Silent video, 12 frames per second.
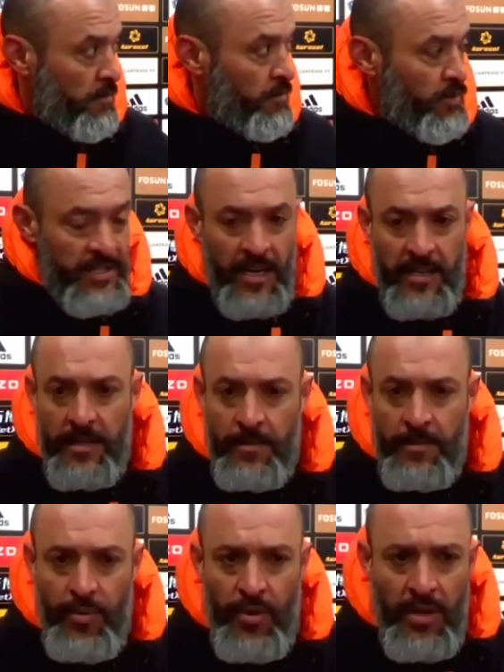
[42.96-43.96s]
We
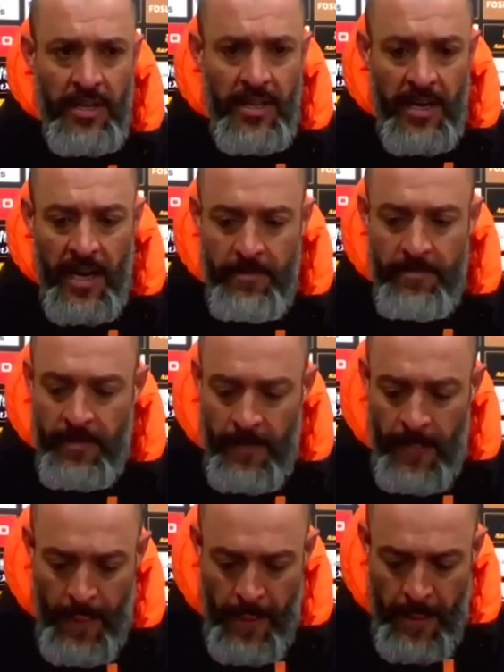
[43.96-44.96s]
started early the game.
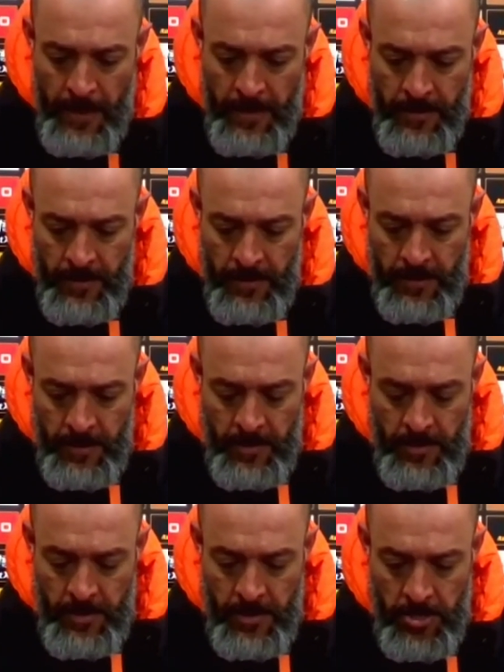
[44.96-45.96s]

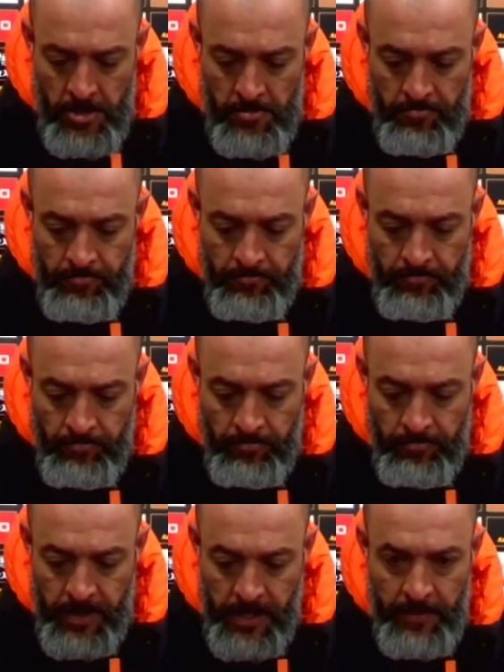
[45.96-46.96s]
Um,
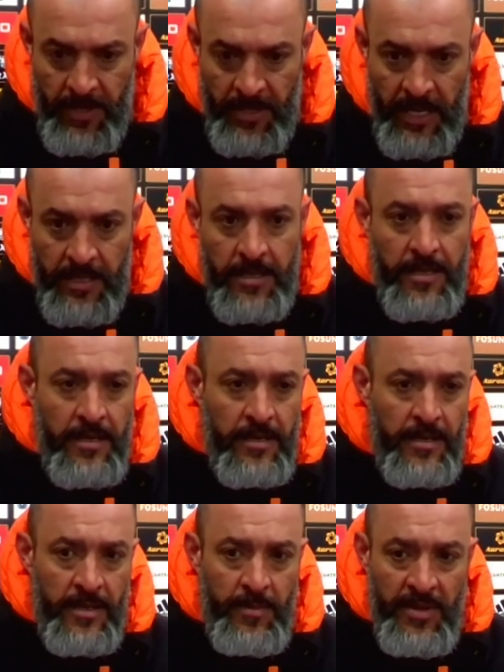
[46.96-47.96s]
something that
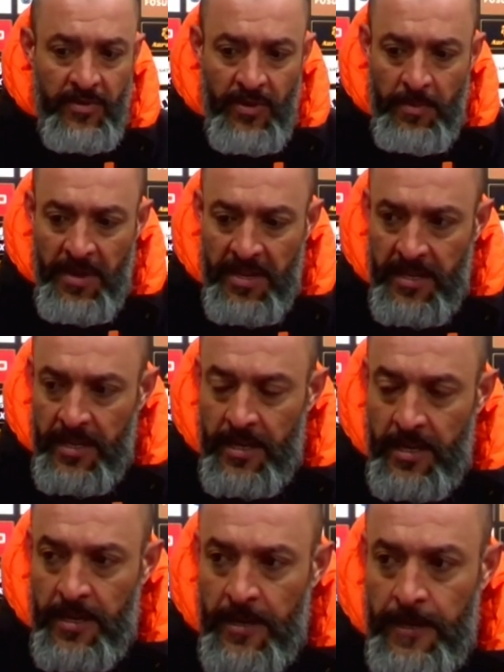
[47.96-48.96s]
has been repeating.
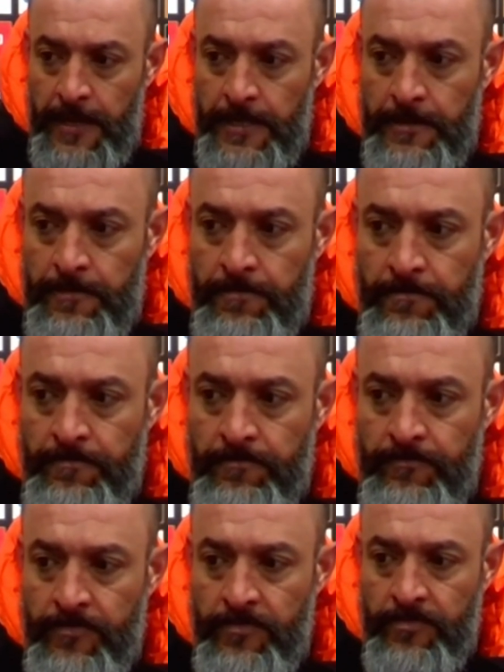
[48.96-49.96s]
Um,
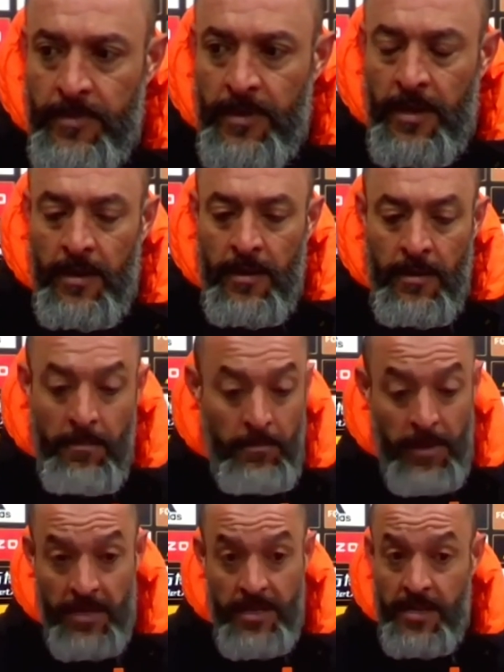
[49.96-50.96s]

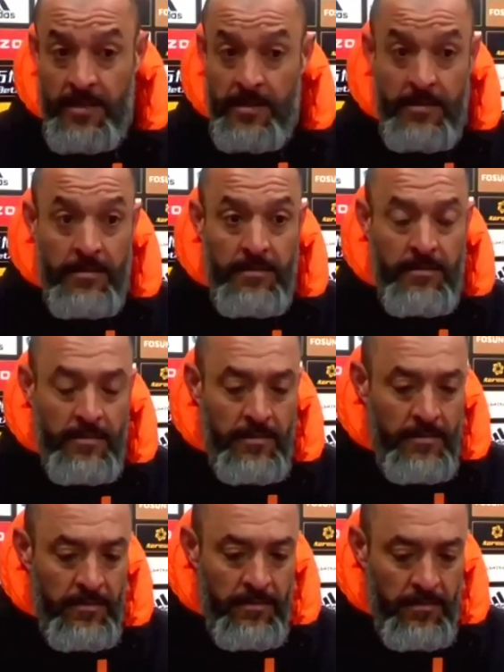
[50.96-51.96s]
but yes,
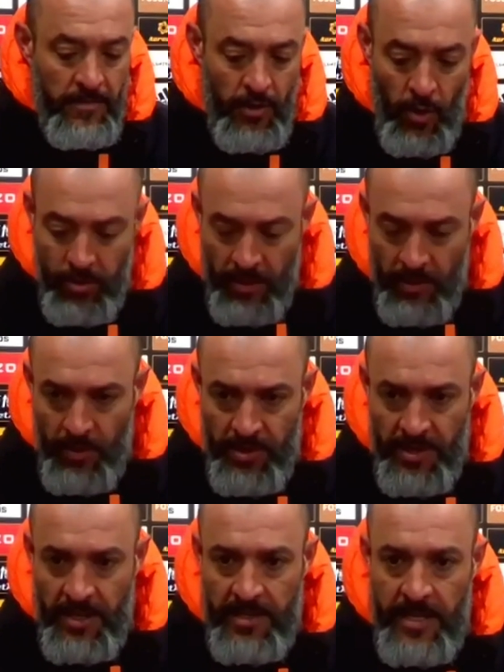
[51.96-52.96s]
all the good
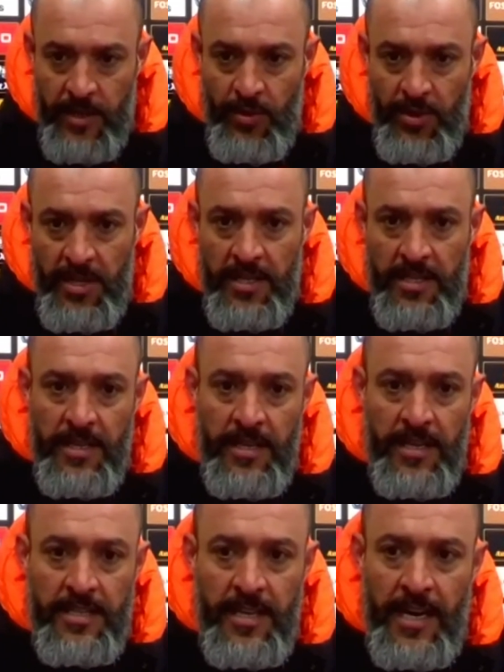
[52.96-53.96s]
things that we did
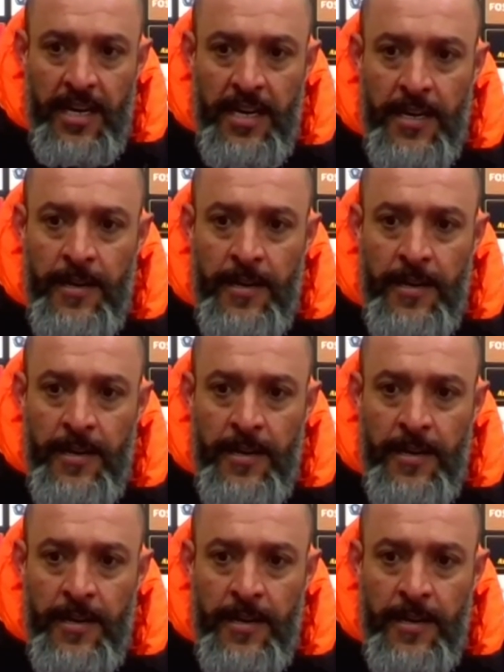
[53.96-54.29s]
in attack